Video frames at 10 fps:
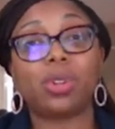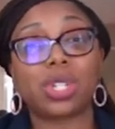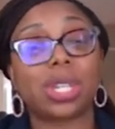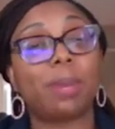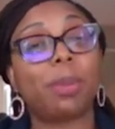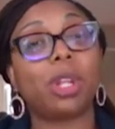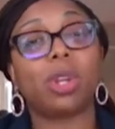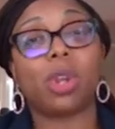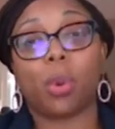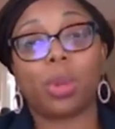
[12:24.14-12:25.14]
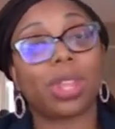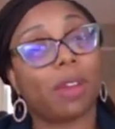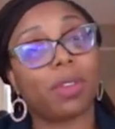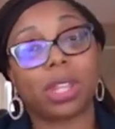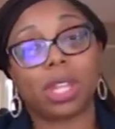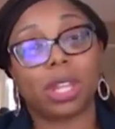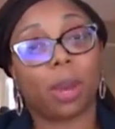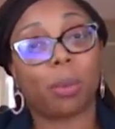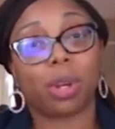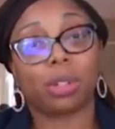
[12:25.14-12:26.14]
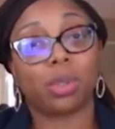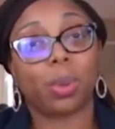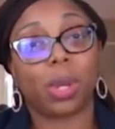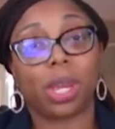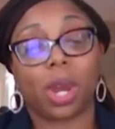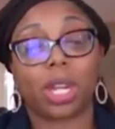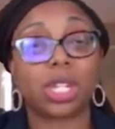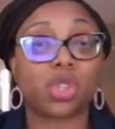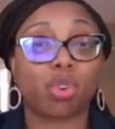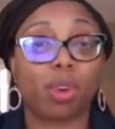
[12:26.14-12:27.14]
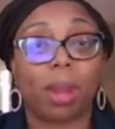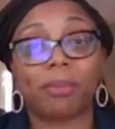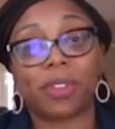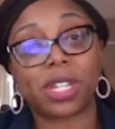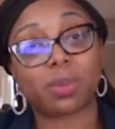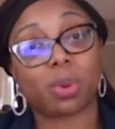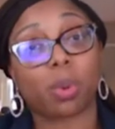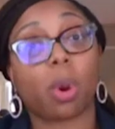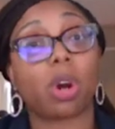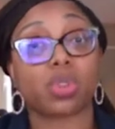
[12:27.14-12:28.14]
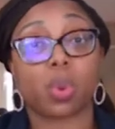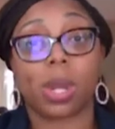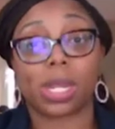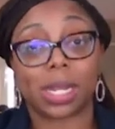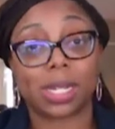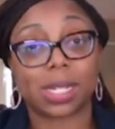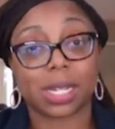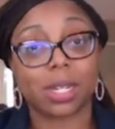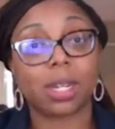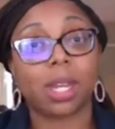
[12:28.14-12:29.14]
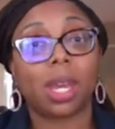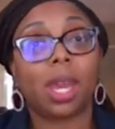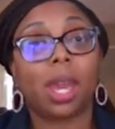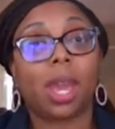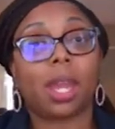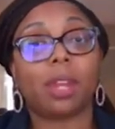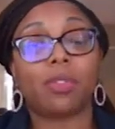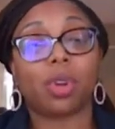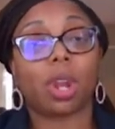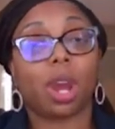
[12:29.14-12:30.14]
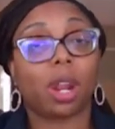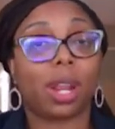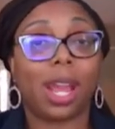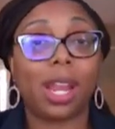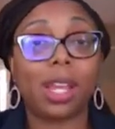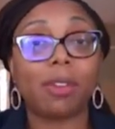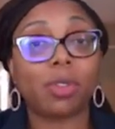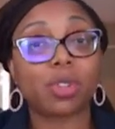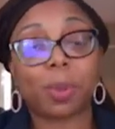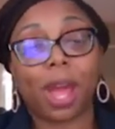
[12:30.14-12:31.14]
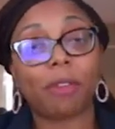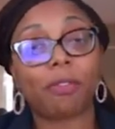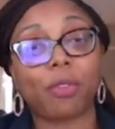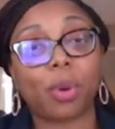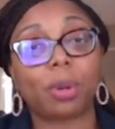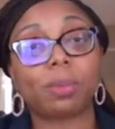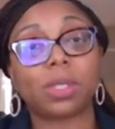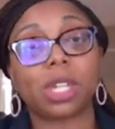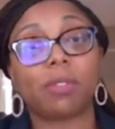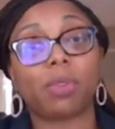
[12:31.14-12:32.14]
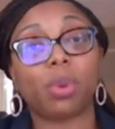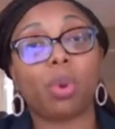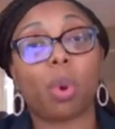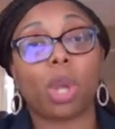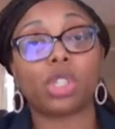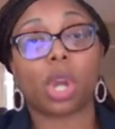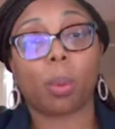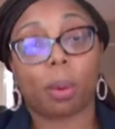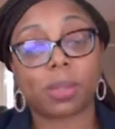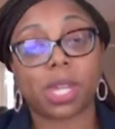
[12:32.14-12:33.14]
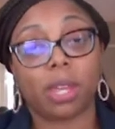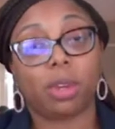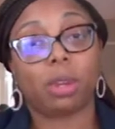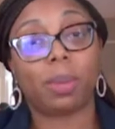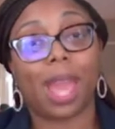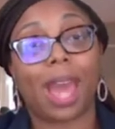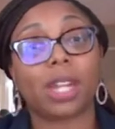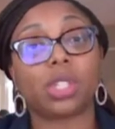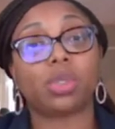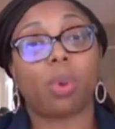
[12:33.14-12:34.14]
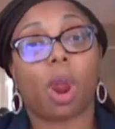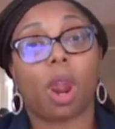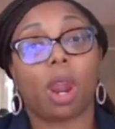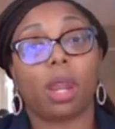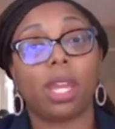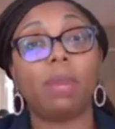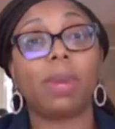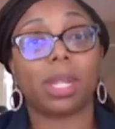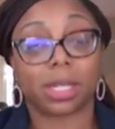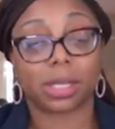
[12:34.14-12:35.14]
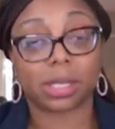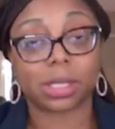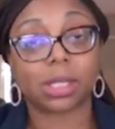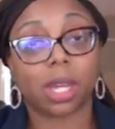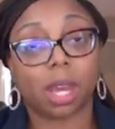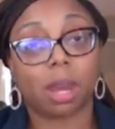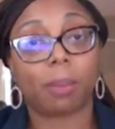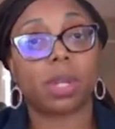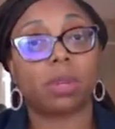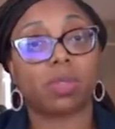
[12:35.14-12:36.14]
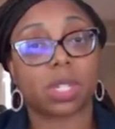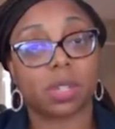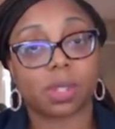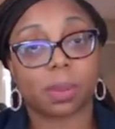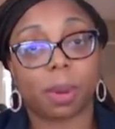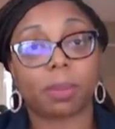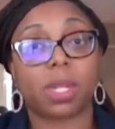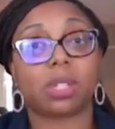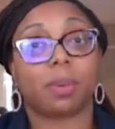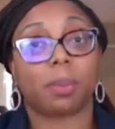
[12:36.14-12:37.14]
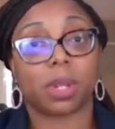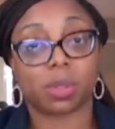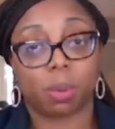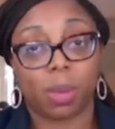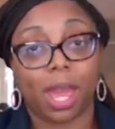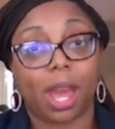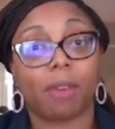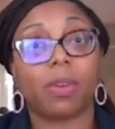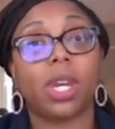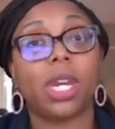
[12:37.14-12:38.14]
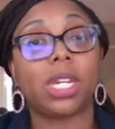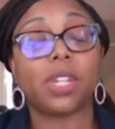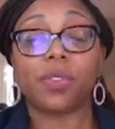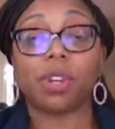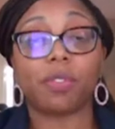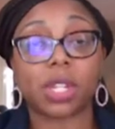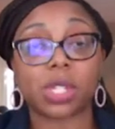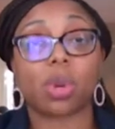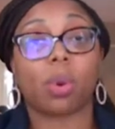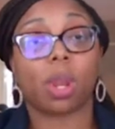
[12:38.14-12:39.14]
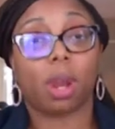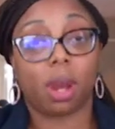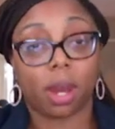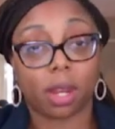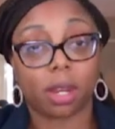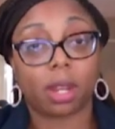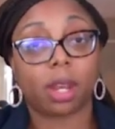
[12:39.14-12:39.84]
just keep in the know with everything that we're doing on Instagram, Facebook. We're also on LinkedIn. And if you're not on any of those platforms, if you go onto our website, you could be added to our email list and receive some updates from us when we have different events going on